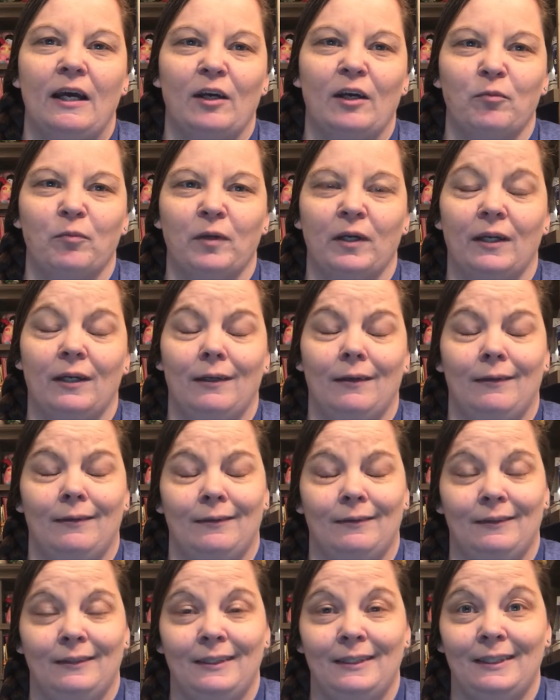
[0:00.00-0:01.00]
I'm like,
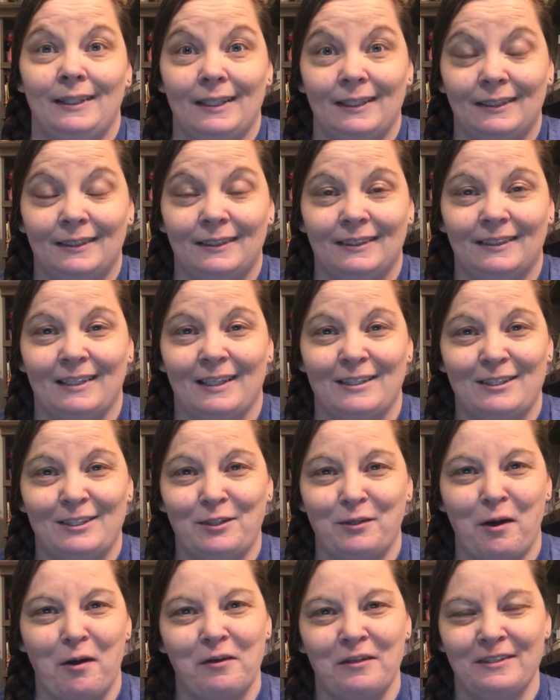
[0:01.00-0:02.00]
yes, let's
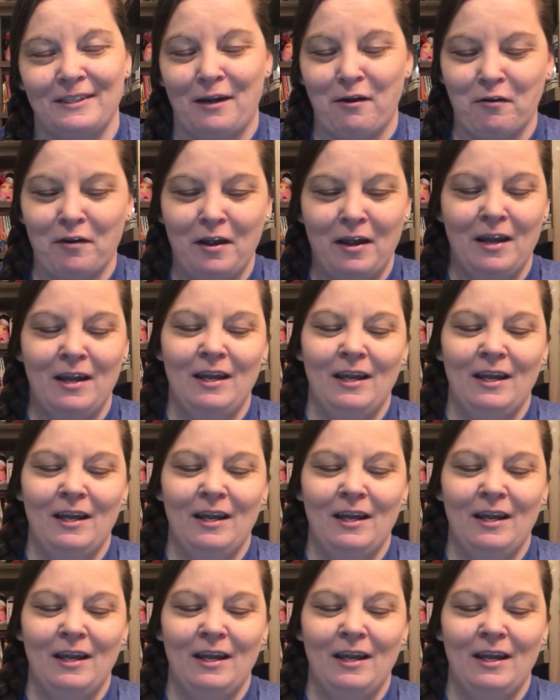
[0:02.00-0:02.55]
go out of town.